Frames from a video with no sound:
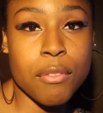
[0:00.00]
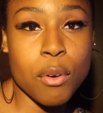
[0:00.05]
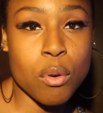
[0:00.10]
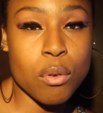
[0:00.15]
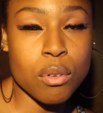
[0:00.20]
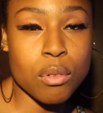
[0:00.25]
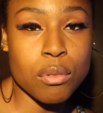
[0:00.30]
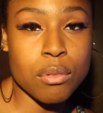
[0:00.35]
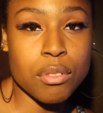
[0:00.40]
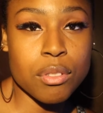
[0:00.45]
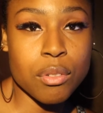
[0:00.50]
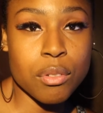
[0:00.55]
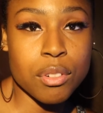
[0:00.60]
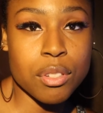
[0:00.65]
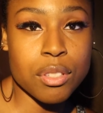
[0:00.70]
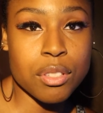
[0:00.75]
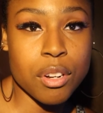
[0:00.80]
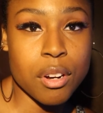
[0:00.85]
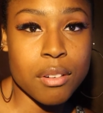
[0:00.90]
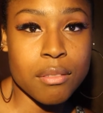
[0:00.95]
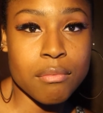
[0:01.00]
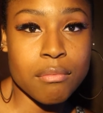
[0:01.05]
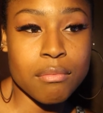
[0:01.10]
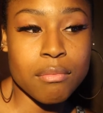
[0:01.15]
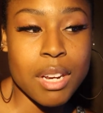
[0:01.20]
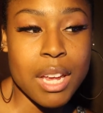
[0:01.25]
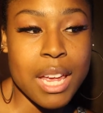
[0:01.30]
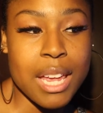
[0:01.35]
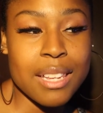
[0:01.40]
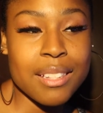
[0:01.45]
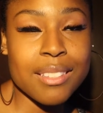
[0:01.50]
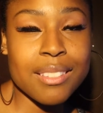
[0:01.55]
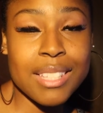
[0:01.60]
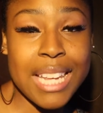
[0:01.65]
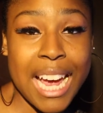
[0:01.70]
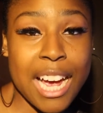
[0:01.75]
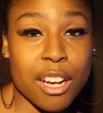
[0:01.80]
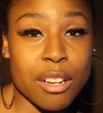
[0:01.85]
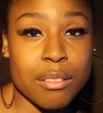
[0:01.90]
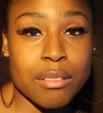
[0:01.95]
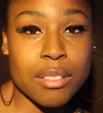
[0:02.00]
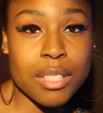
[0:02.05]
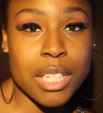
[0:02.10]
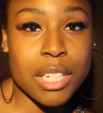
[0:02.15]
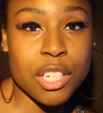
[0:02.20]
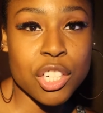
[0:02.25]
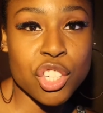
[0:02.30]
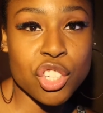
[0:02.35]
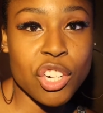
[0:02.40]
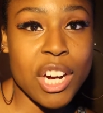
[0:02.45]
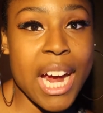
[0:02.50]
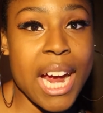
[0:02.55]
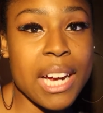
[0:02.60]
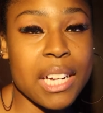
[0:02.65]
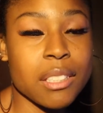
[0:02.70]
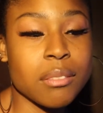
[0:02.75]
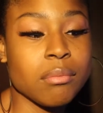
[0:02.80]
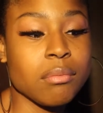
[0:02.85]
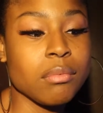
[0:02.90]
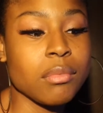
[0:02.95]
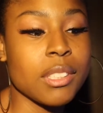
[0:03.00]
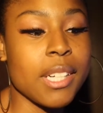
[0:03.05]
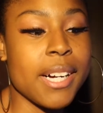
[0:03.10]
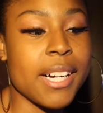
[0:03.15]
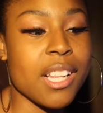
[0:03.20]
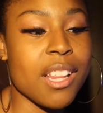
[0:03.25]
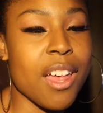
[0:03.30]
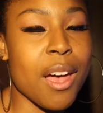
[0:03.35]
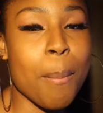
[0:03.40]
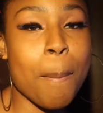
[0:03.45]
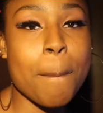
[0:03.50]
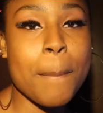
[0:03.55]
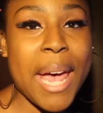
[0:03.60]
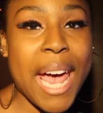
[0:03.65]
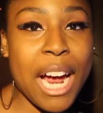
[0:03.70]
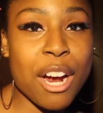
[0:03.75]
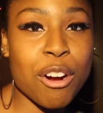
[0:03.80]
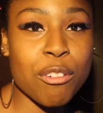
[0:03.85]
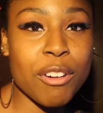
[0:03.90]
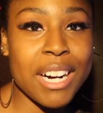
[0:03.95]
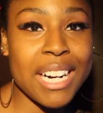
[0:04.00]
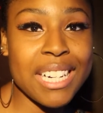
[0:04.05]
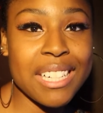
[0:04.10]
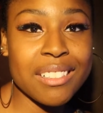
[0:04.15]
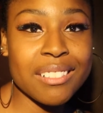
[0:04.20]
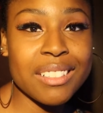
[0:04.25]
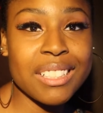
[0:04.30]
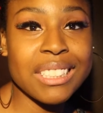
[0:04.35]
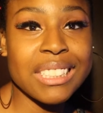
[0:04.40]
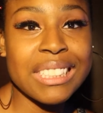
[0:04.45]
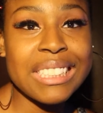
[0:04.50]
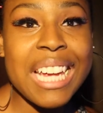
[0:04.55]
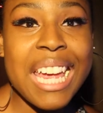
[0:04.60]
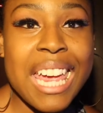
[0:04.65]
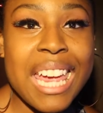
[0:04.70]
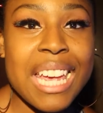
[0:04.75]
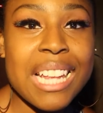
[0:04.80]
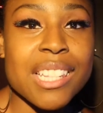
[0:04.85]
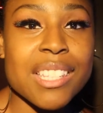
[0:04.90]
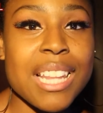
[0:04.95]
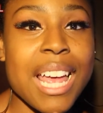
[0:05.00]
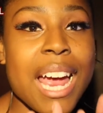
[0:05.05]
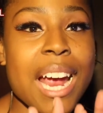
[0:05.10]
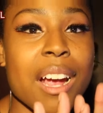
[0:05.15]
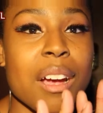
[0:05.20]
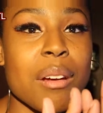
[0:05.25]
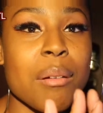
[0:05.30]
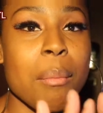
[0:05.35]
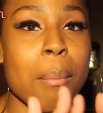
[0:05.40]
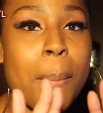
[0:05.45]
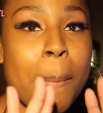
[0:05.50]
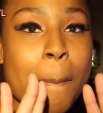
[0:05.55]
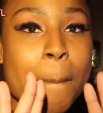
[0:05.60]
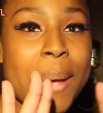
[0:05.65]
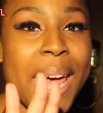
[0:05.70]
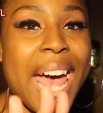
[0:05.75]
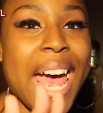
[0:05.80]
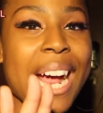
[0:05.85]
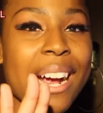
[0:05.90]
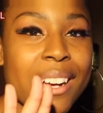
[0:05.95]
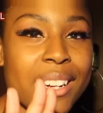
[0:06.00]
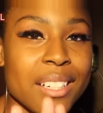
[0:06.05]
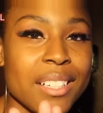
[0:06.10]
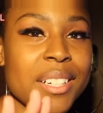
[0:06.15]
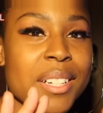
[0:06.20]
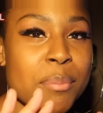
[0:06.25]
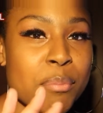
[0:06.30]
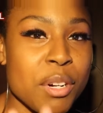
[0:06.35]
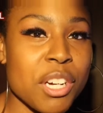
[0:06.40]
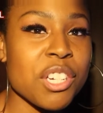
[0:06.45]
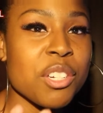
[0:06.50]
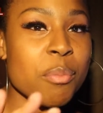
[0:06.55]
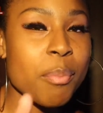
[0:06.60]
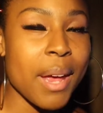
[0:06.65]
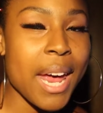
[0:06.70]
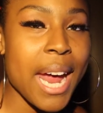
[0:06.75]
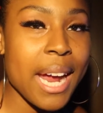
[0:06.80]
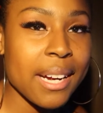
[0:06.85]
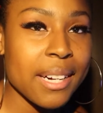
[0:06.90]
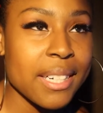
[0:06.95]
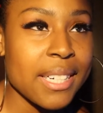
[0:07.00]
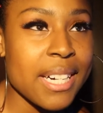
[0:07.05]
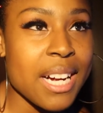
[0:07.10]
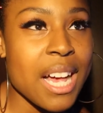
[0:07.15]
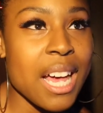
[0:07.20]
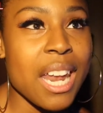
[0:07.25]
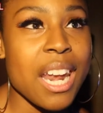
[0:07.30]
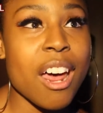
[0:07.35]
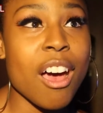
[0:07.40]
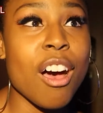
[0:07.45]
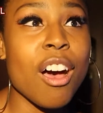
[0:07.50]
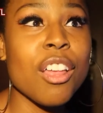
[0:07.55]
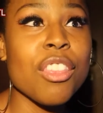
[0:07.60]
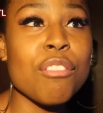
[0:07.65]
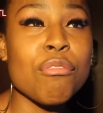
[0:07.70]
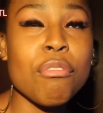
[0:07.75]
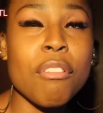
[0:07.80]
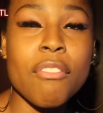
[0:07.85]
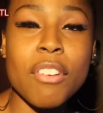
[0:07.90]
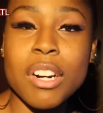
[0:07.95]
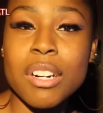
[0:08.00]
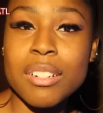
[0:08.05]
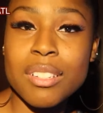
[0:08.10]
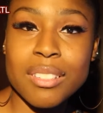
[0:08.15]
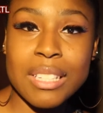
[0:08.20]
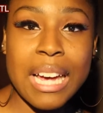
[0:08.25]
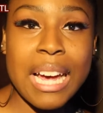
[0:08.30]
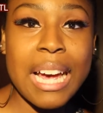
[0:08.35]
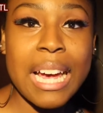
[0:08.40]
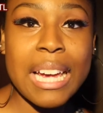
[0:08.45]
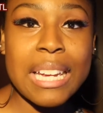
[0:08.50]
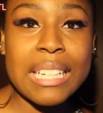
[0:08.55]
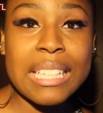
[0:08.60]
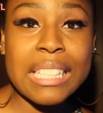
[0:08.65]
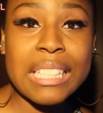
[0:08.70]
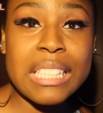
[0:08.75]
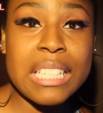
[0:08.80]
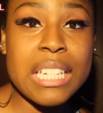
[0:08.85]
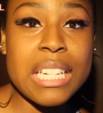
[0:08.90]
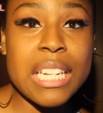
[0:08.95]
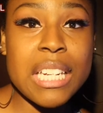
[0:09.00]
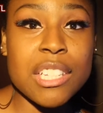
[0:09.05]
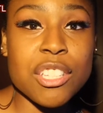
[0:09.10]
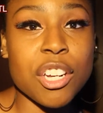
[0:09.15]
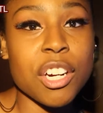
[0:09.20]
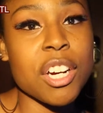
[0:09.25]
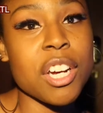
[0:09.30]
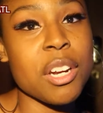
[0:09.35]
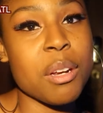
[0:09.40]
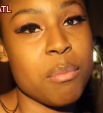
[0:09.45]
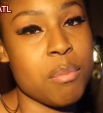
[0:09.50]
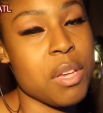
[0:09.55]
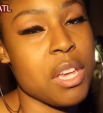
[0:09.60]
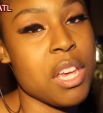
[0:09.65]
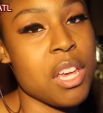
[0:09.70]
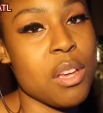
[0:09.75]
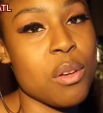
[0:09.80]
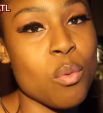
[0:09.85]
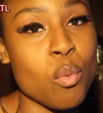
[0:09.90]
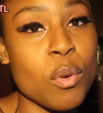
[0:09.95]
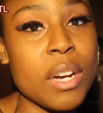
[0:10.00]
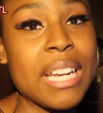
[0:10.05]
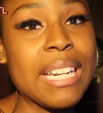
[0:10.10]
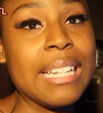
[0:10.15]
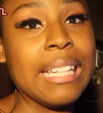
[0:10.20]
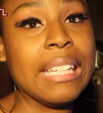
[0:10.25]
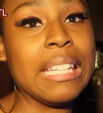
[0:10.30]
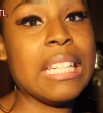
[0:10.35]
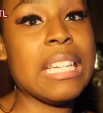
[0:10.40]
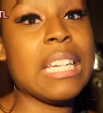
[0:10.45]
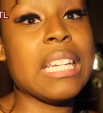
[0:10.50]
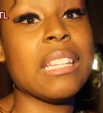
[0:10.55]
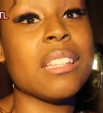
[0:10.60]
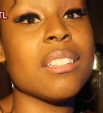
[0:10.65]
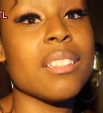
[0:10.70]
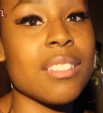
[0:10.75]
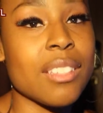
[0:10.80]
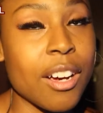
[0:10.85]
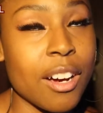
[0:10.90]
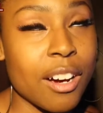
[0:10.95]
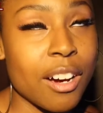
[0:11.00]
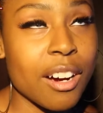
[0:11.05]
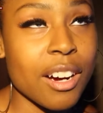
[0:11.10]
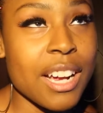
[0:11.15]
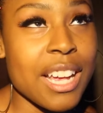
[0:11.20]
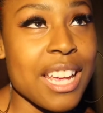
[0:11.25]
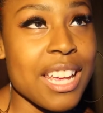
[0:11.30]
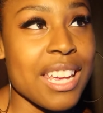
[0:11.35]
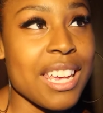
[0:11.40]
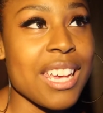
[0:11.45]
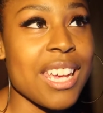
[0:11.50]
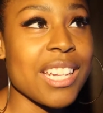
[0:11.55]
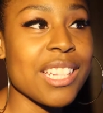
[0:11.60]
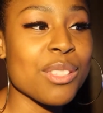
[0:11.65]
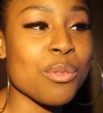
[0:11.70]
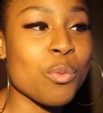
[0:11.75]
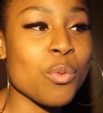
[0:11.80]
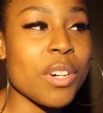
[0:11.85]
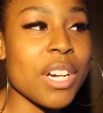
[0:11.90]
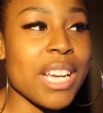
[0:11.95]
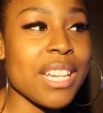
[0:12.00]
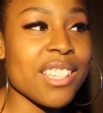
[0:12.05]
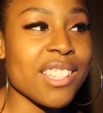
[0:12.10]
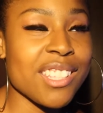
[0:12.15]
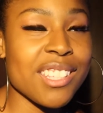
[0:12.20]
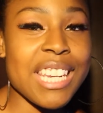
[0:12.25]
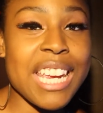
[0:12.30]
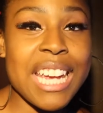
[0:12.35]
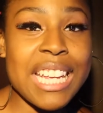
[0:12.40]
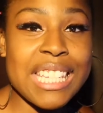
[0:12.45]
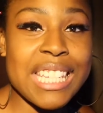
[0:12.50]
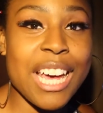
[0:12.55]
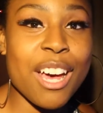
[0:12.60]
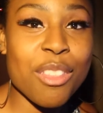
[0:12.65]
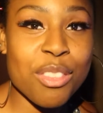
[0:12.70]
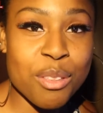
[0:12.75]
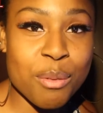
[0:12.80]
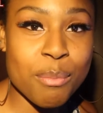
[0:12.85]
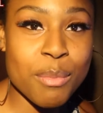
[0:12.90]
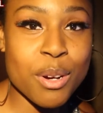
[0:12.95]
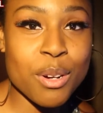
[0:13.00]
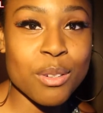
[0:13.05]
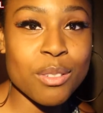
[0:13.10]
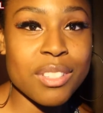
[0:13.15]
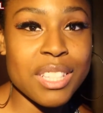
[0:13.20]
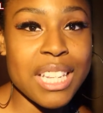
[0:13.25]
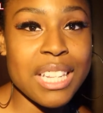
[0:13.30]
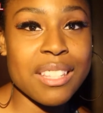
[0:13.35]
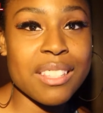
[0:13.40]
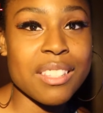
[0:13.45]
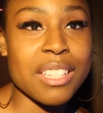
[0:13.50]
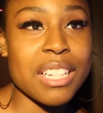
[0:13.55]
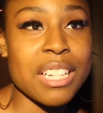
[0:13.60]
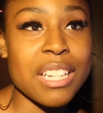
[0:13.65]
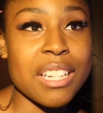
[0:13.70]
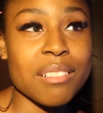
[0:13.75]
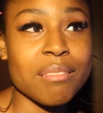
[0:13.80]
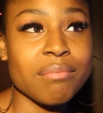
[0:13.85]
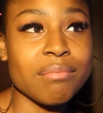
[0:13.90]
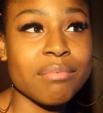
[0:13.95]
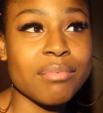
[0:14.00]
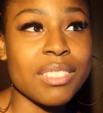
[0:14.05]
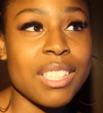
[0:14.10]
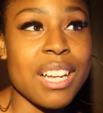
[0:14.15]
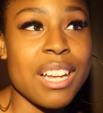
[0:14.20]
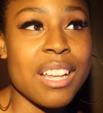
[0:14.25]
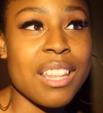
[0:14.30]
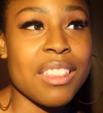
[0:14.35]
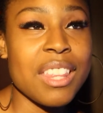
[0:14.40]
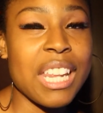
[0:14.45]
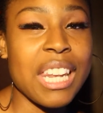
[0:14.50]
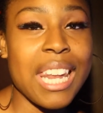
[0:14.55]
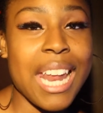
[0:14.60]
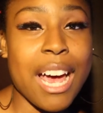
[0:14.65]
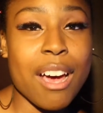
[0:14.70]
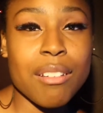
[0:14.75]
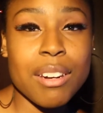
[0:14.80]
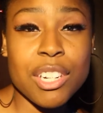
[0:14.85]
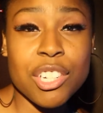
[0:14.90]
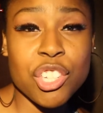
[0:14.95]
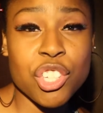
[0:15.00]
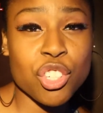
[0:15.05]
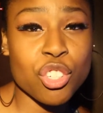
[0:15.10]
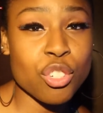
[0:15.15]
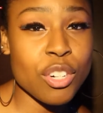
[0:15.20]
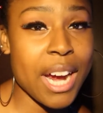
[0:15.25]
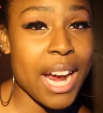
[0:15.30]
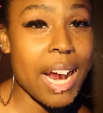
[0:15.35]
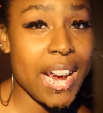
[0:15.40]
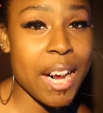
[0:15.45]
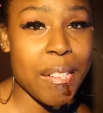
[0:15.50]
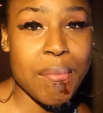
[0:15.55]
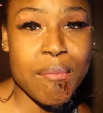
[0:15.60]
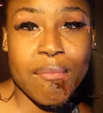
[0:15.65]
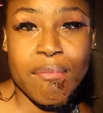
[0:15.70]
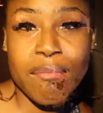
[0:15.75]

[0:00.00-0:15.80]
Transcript: vocals or certain sounds in a track. A background, it's like back, pushed back. Now on the reverse side, leads are going to be what lead the song. It's what stands out the most. It's the loudest track